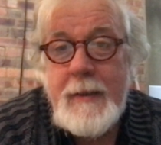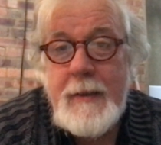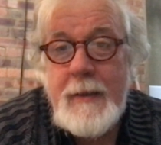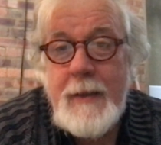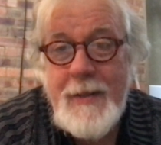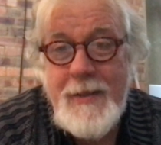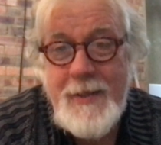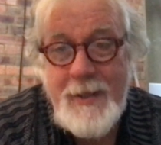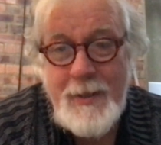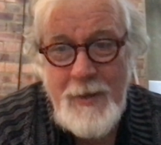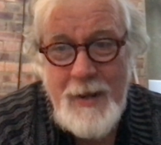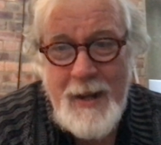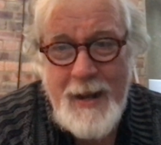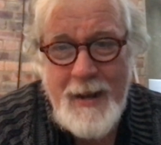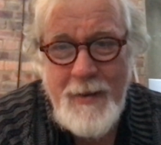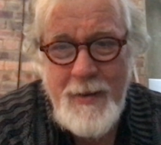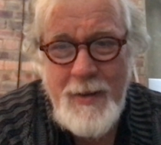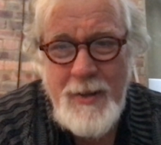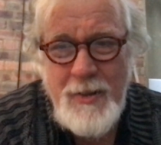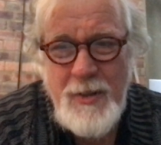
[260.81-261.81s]
Until now,
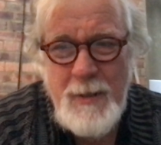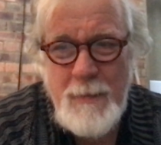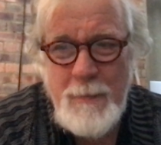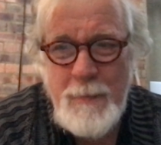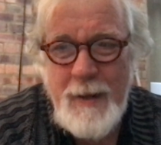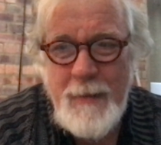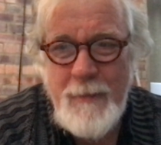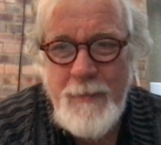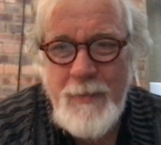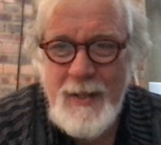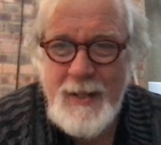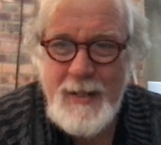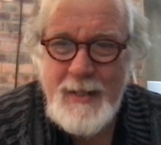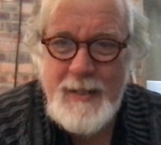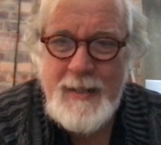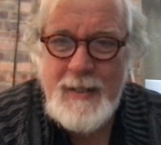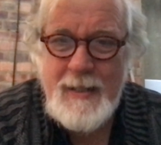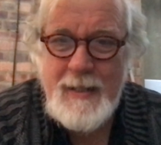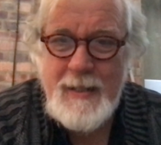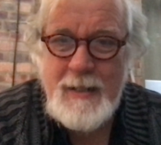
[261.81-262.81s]
he's just been,
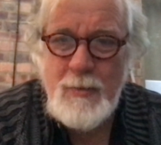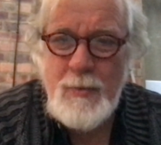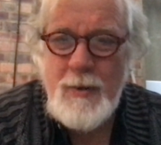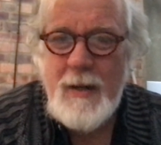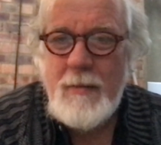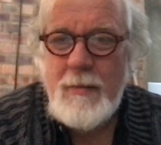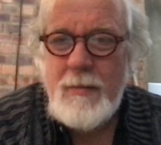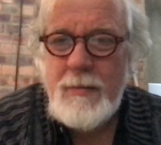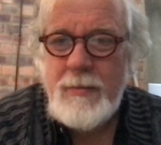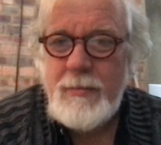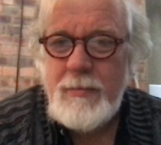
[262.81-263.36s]
well,